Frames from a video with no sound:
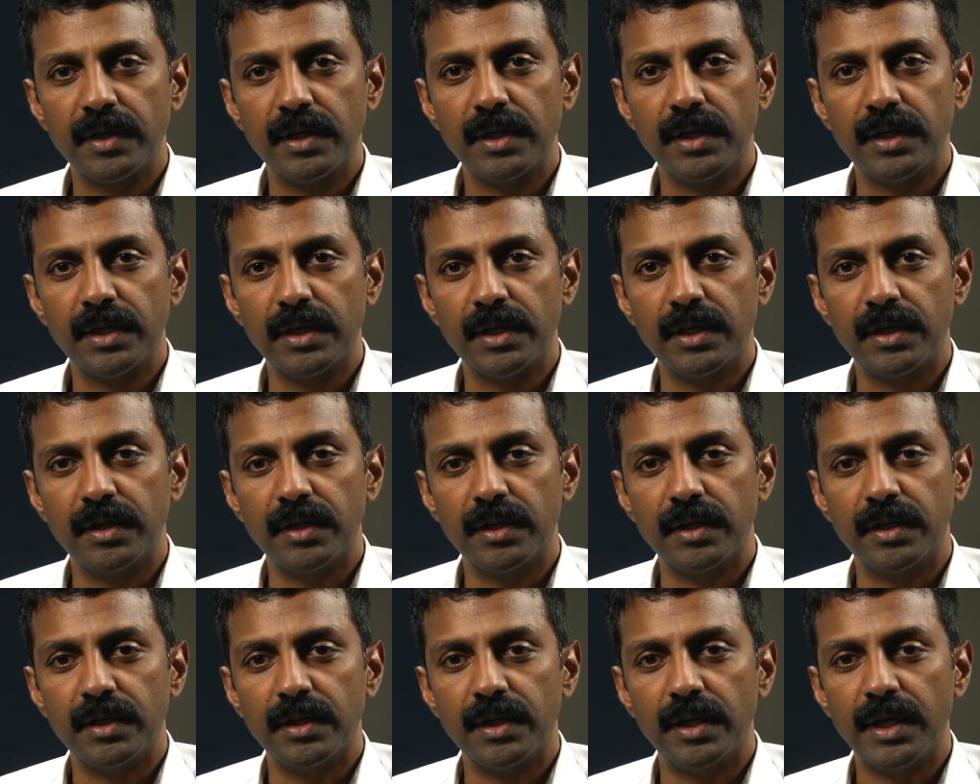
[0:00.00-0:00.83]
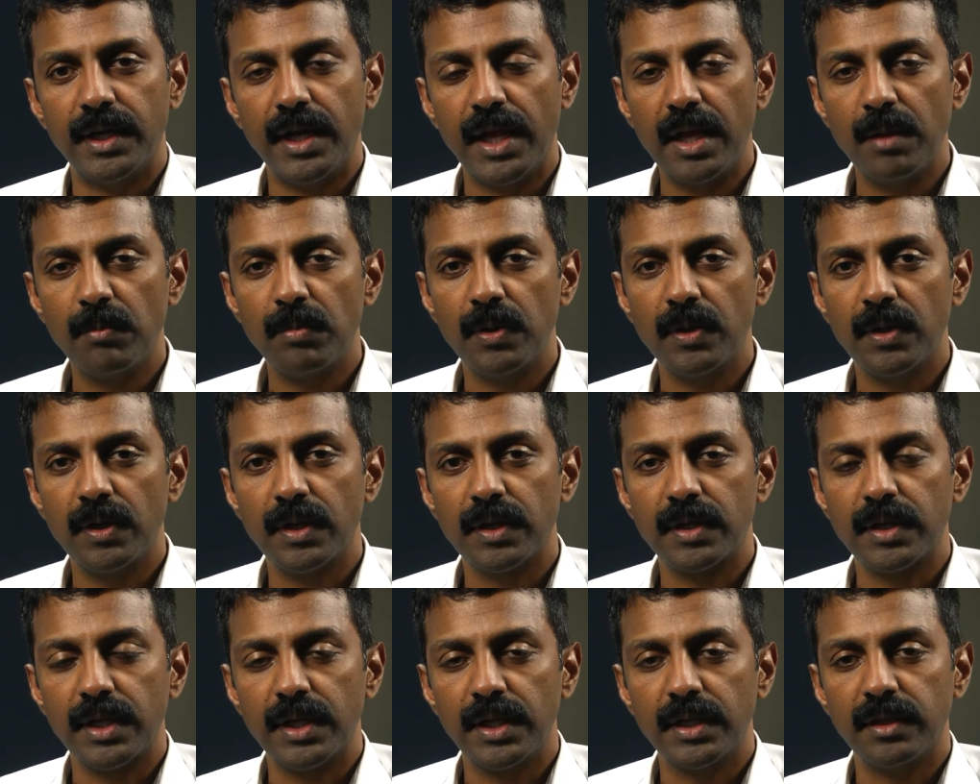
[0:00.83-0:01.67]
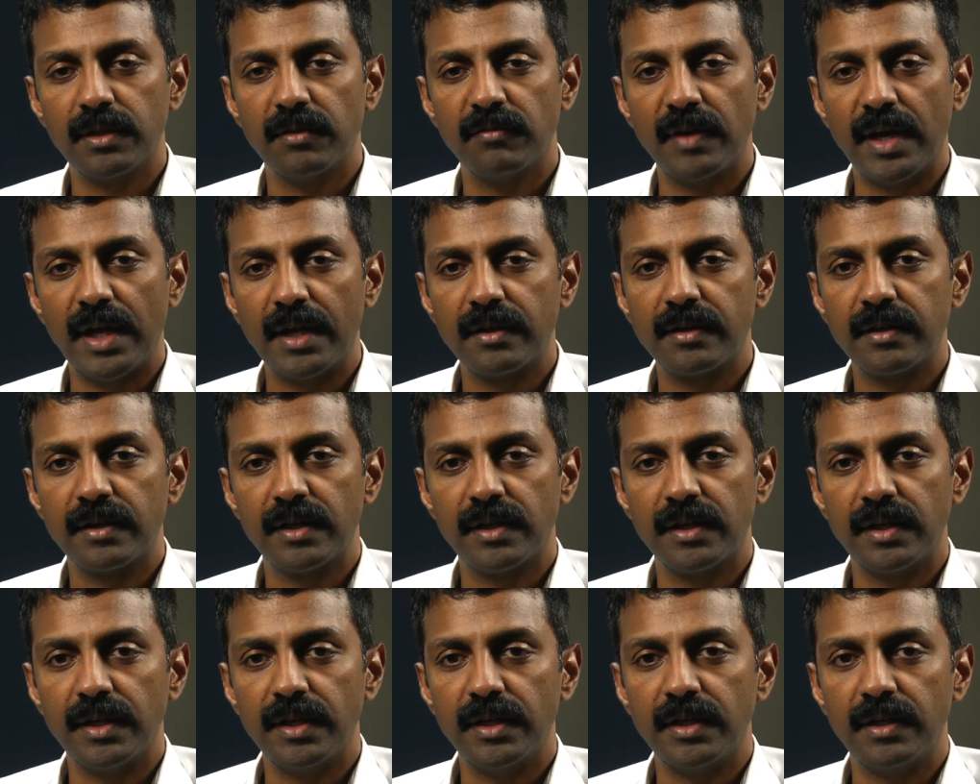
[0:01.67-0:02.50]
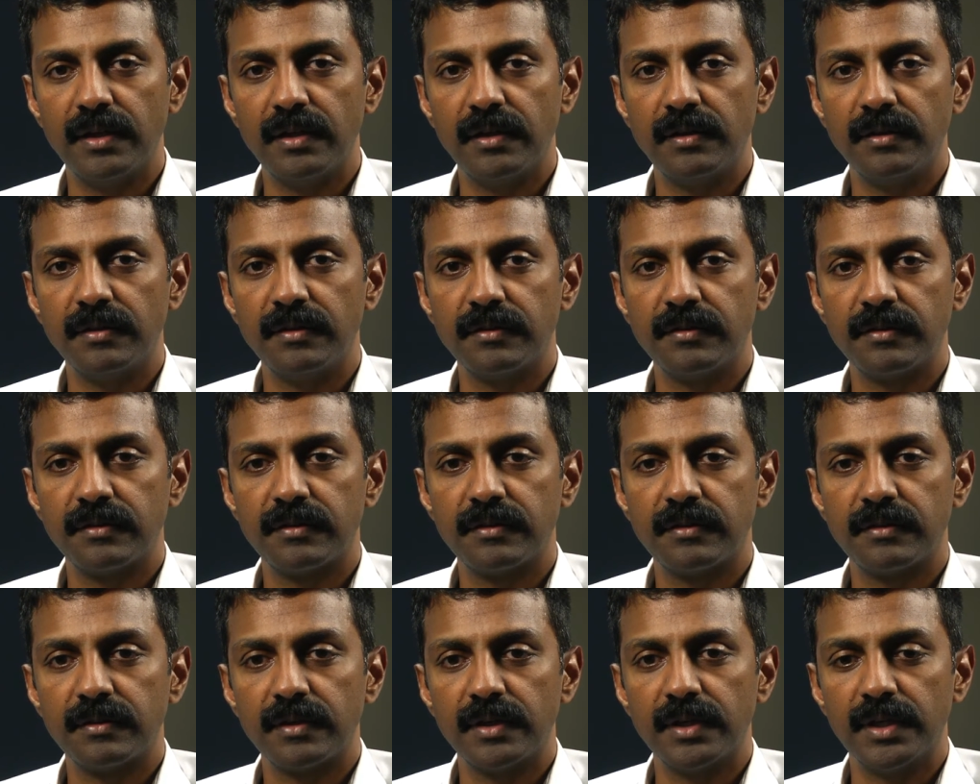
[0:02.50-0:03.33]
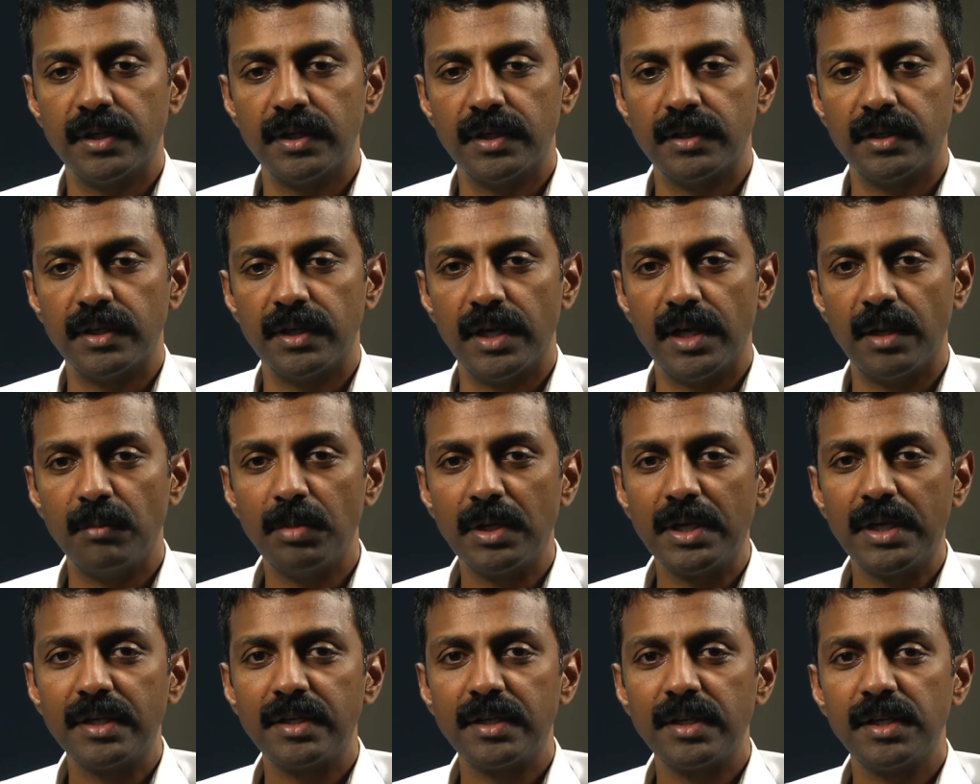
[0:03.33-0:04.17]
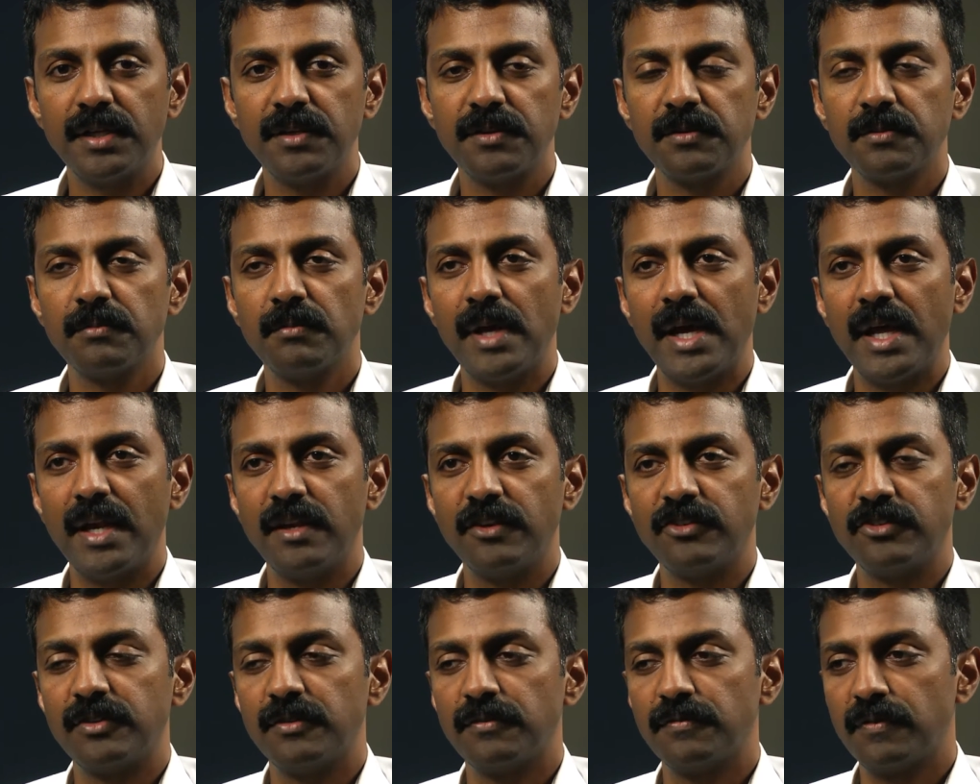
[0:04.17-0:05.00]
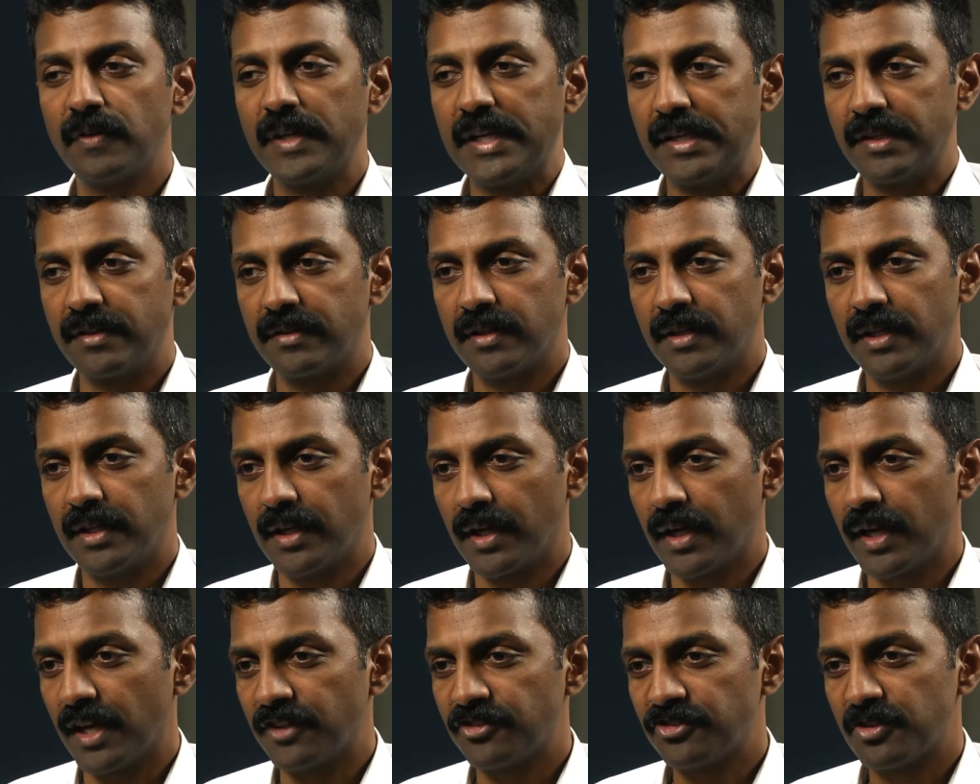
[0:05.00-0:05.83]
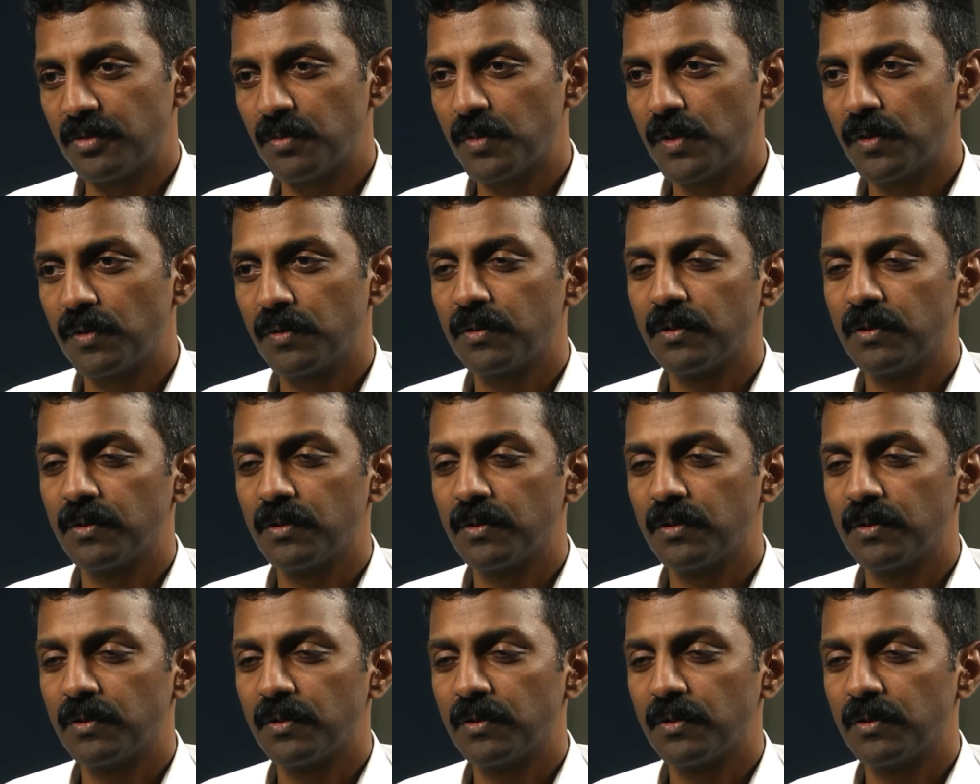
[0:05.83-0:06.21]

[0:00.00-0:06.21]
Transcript: uh, enabled in the Vanta is uh, the ability to manage the fleet. The customer